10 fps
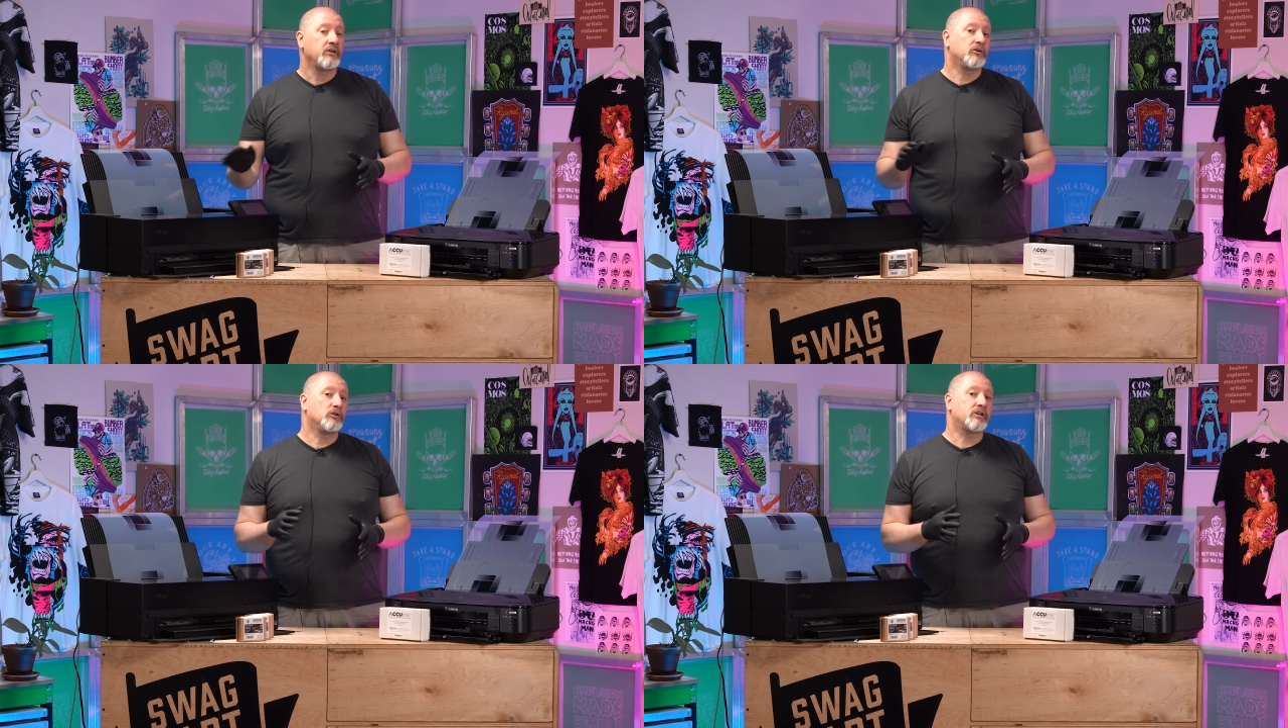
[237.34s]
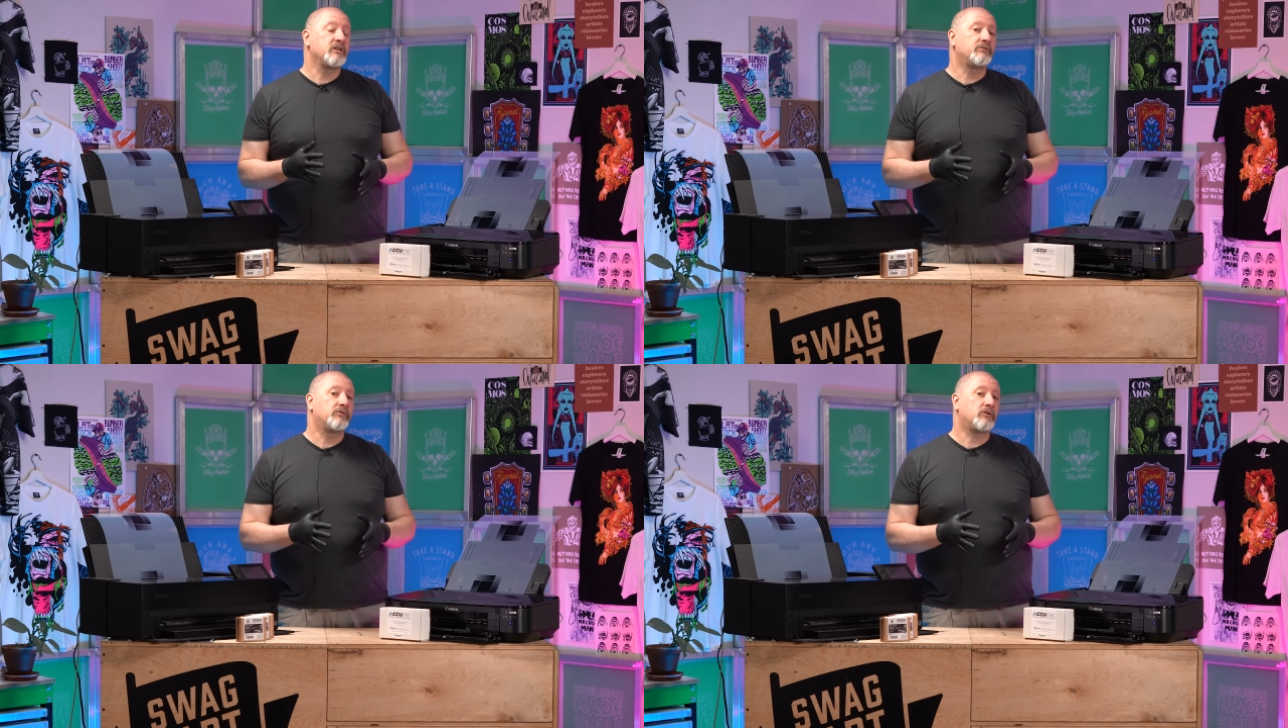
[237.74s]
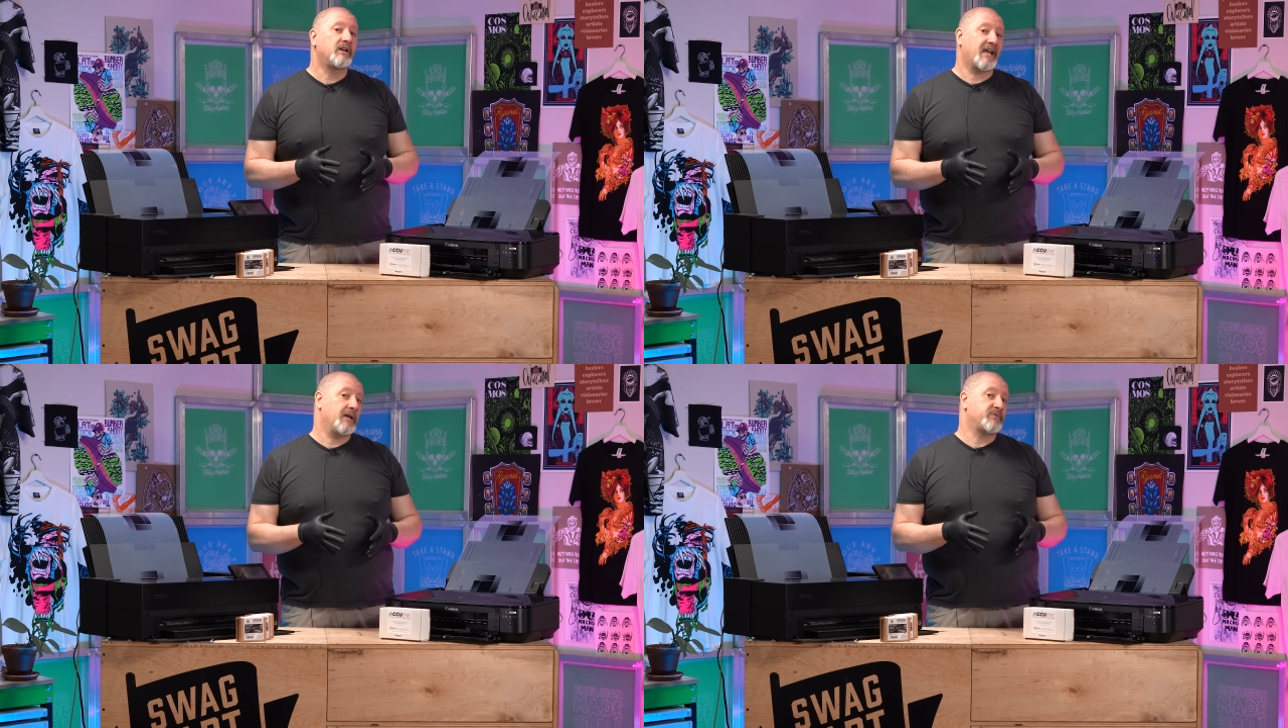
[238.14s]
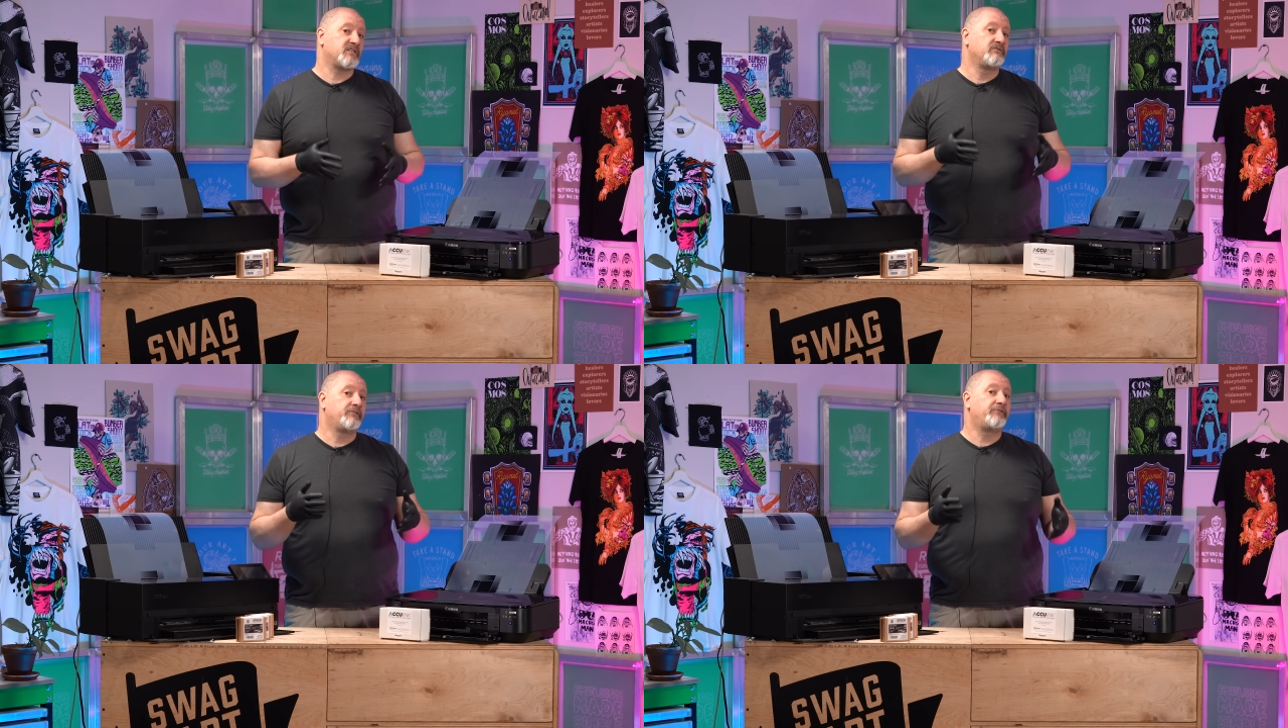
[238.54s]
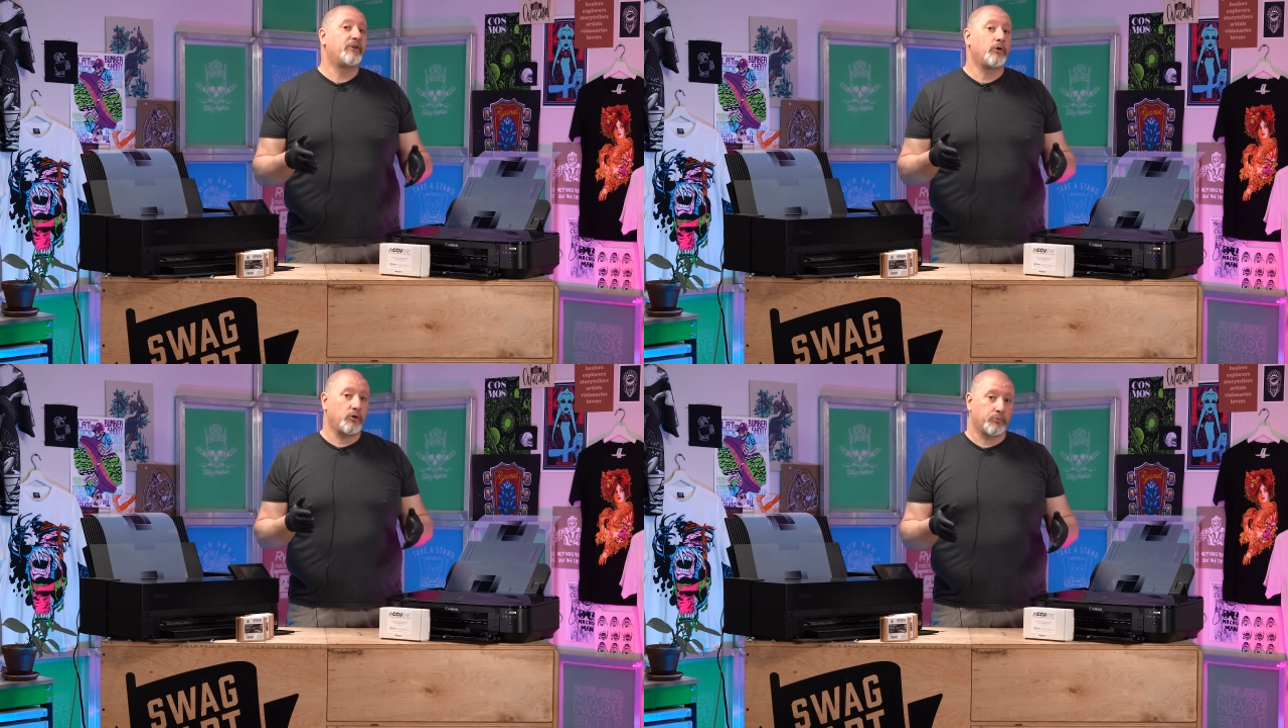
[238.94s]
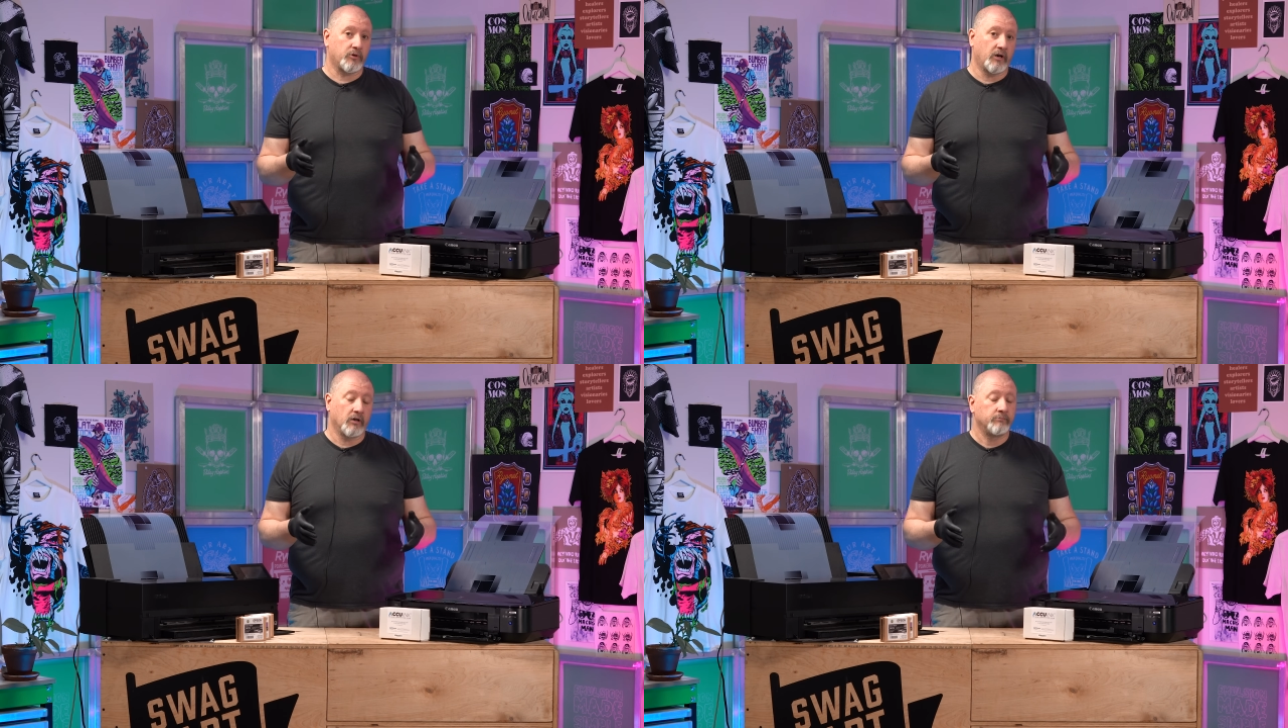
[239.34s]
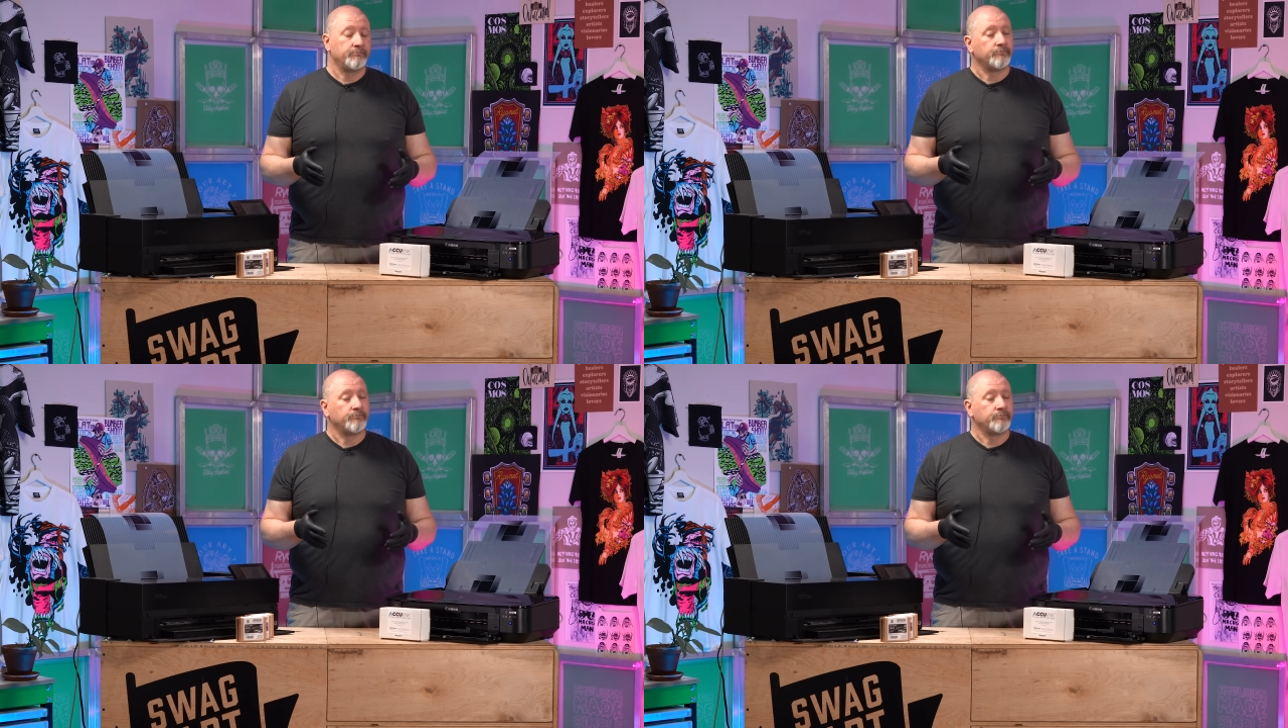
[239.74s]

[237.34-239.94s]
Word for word: you're looking for an Epson photo printer.